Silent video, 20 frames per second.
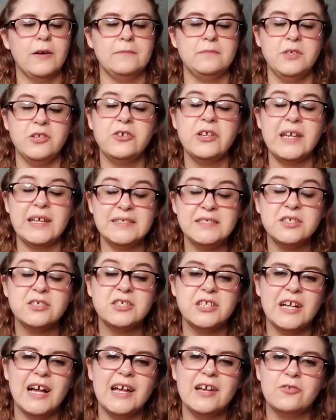can ask your
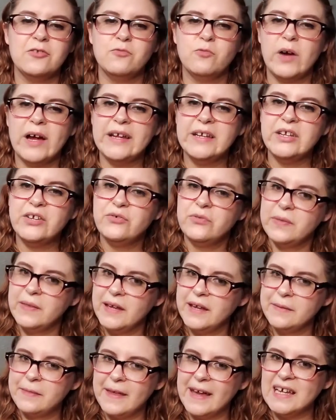child, why do you
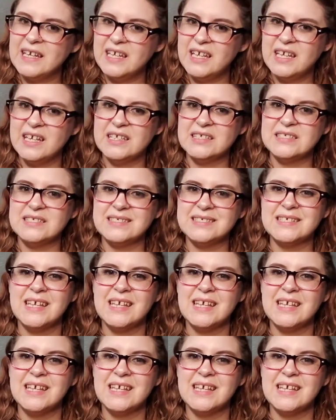think that is?